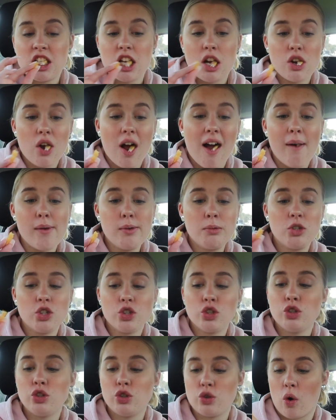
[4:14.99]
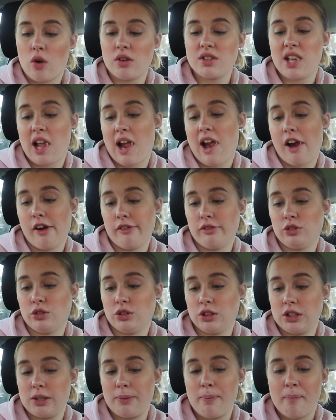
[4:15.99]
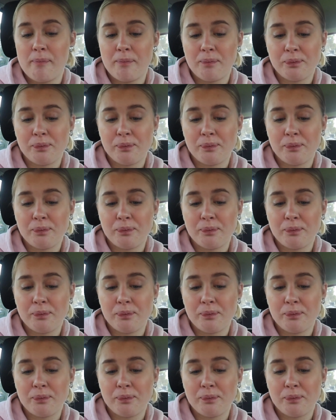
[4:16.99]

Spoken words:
And I'm just not here for